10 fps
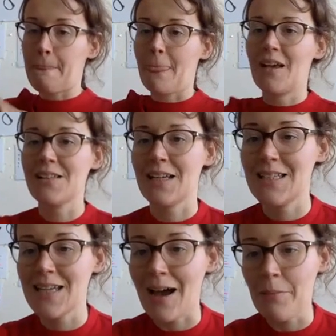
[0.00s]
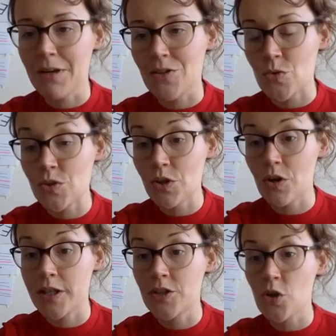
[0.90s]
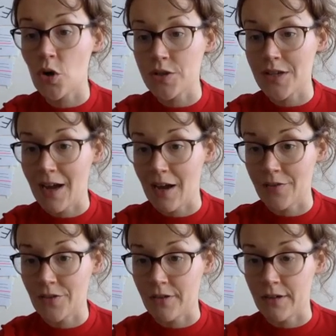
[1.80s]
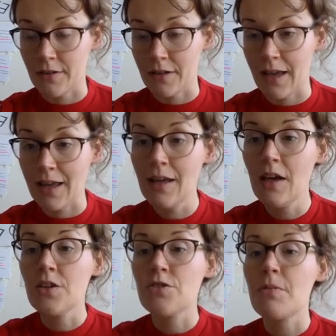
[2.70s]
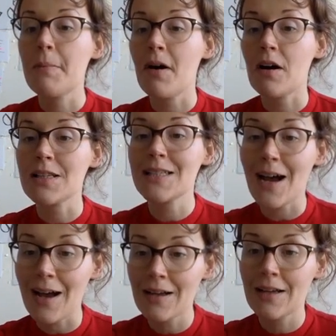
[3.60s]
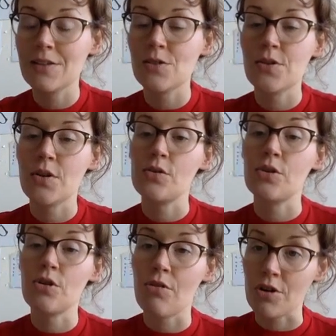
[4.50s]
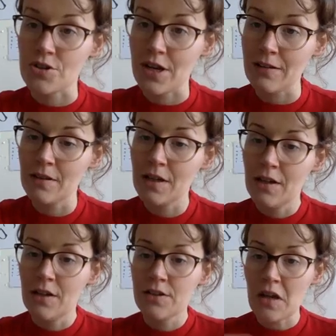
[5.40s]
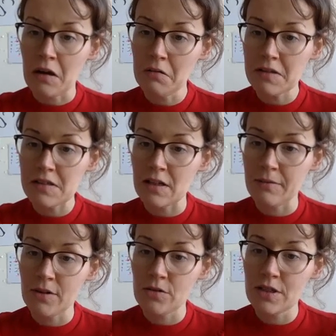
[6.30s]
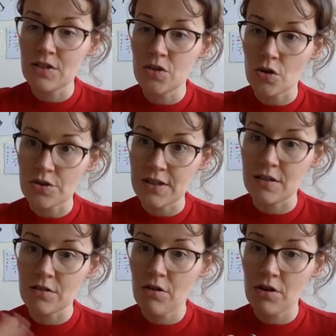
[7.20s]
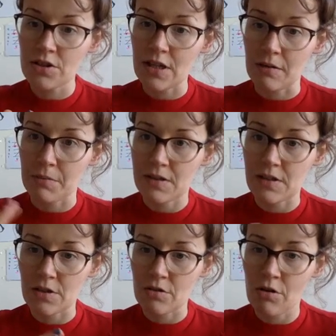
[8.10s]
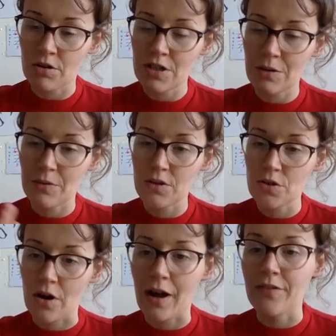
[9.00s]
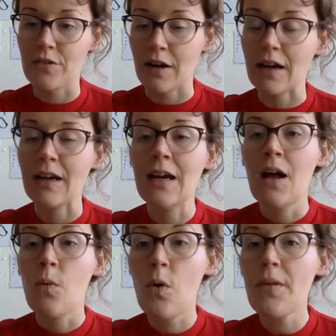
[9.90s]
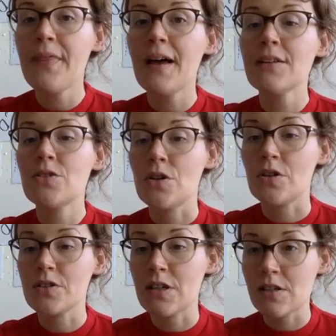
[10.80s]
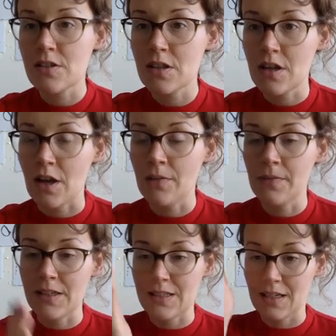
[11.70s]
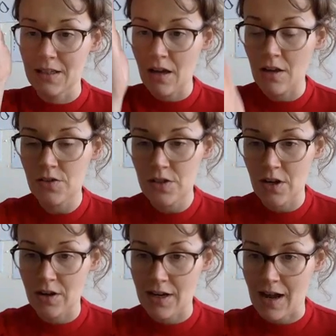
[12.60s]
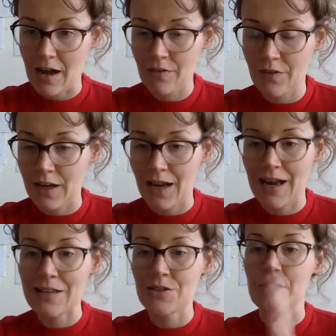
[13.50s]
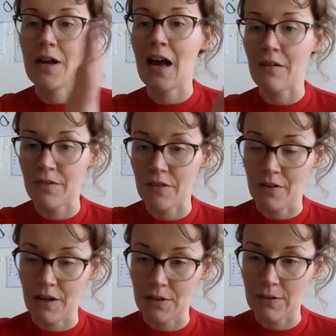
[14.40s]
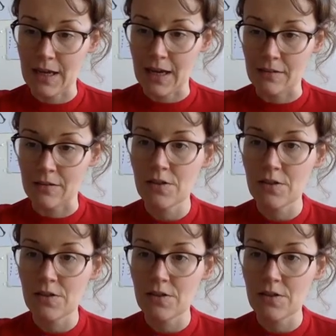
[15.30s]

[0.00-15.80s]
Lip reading: It's like a tap, but it's also got a dot after it, okay? So remember, our ta is also called a crotchet. So this is going to be called a dotted crotchet because it's a crotchet with a dot after it. What that dot does to the note is it cuts the note in half and it adds on half of the value again.